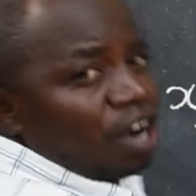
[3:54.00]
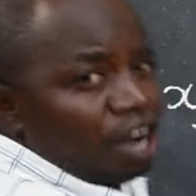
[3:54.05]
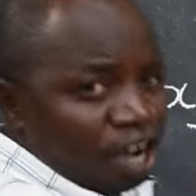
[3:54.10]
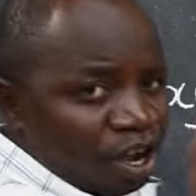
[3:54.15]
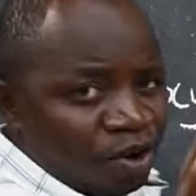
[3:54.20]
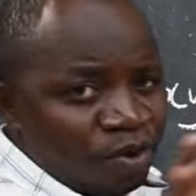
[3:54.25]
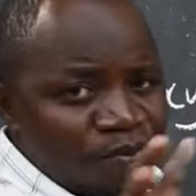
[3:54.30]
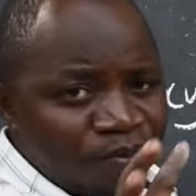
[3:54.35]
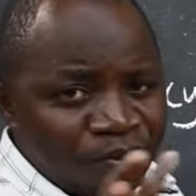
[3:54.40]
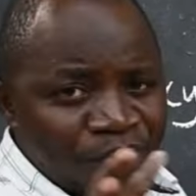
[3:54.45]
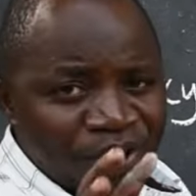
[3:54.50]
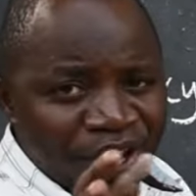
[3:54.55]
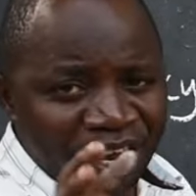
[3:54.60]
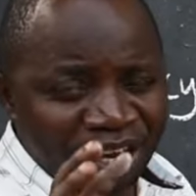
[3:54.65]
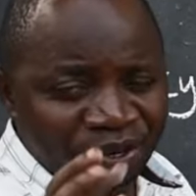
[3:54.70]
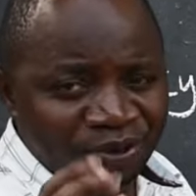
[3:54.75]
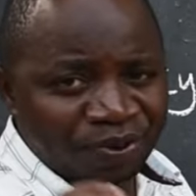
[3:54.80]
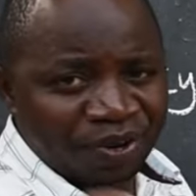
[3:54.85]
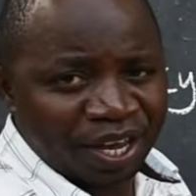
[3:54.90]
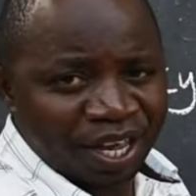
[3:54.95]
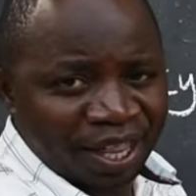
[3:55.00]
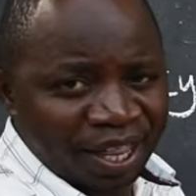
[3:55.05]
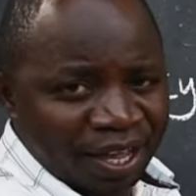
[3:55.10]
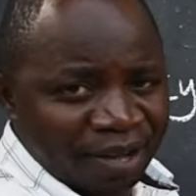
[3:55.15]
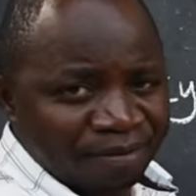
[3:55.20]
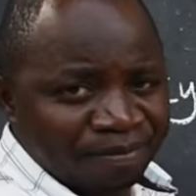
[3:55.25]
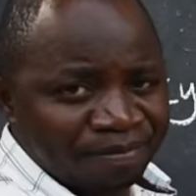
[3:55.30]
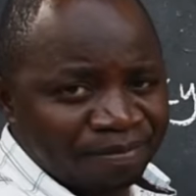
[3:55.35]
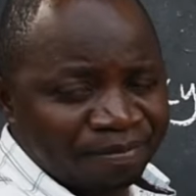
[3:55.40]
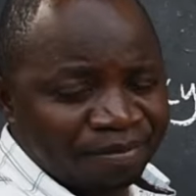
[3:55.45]
I hope we are together
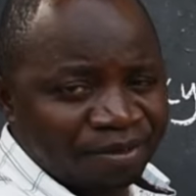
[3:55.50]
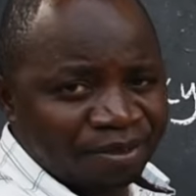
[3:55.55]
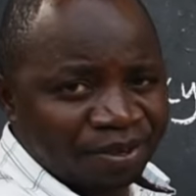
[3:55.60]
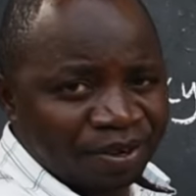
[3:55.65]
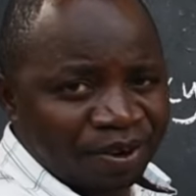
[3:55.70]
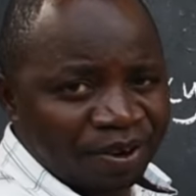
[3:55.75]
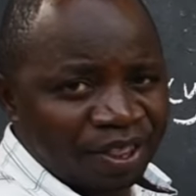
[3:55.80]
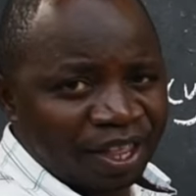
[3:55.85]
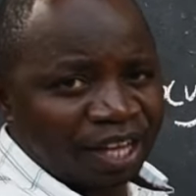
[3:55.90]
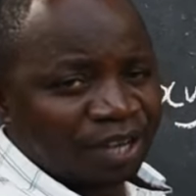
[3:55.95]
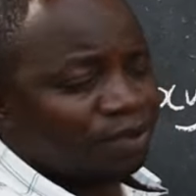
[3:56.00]
on that